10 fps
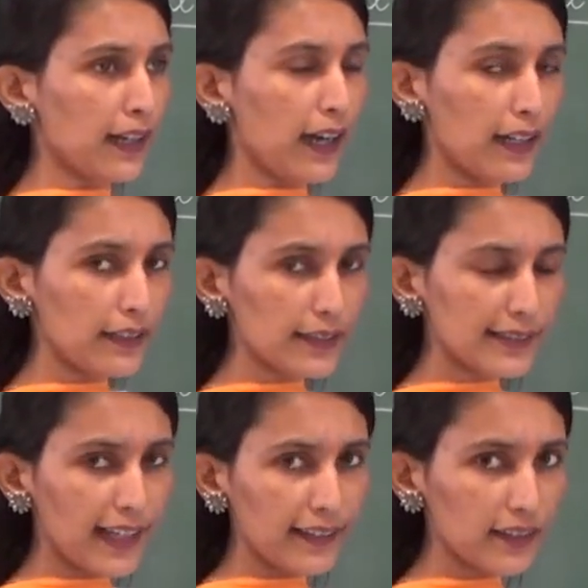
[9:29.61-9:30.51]

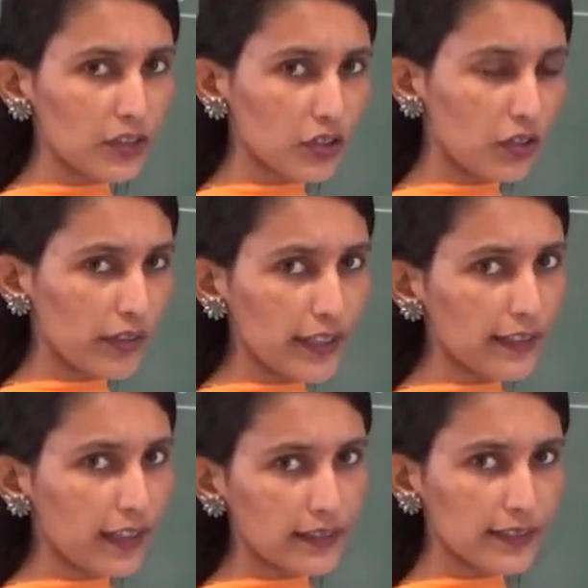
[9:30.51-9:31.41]
understand the story
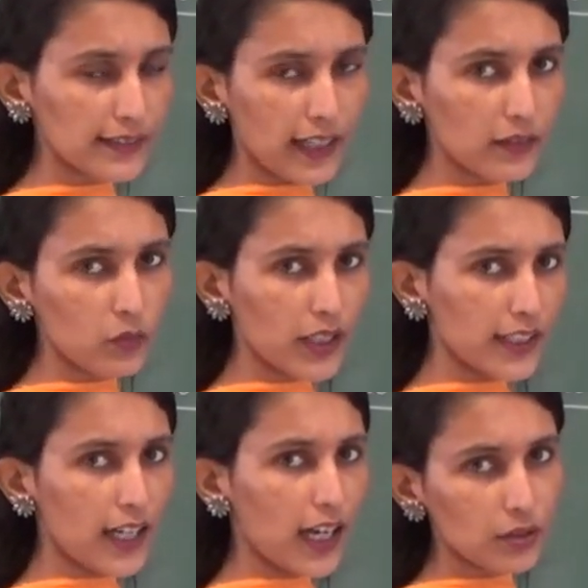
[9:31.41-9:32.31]
and understand what
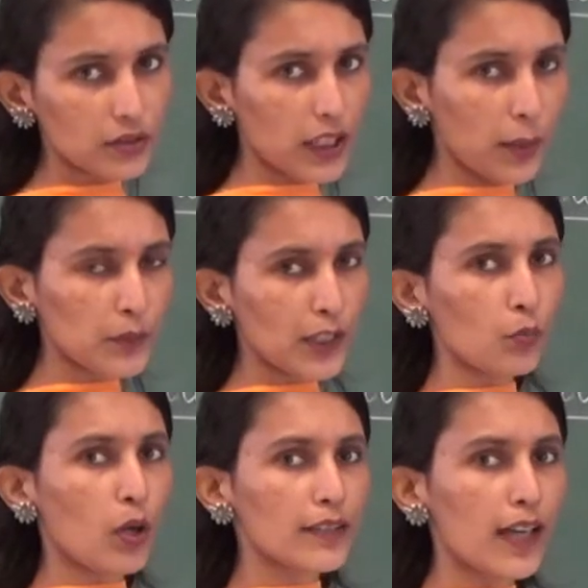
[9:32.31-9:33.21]
are the outcomes and
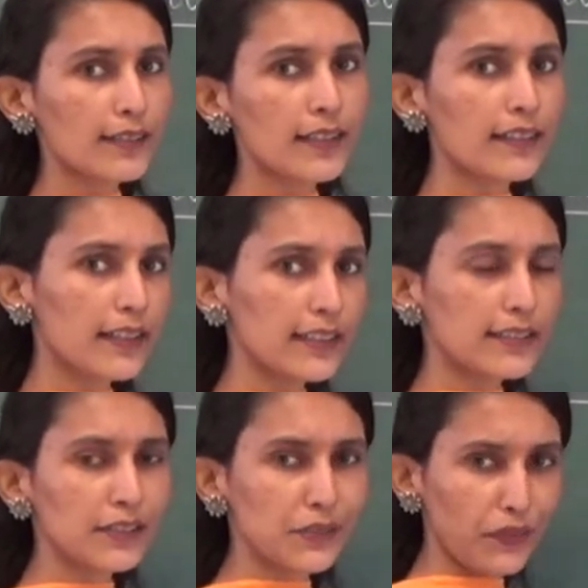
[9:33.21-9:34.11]
what are the
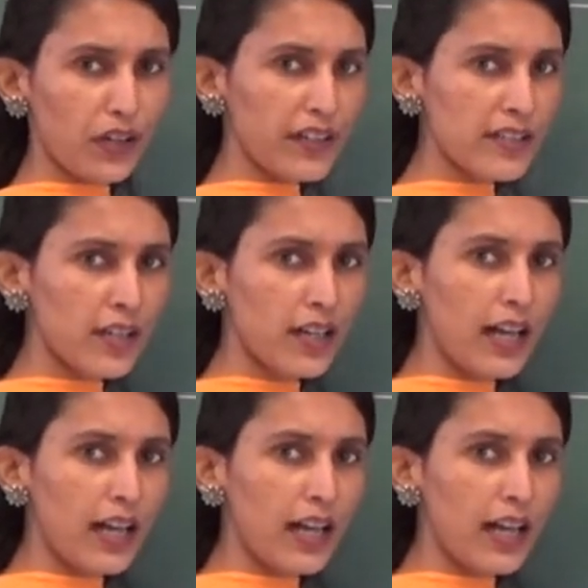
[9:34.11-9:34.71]
reasons for it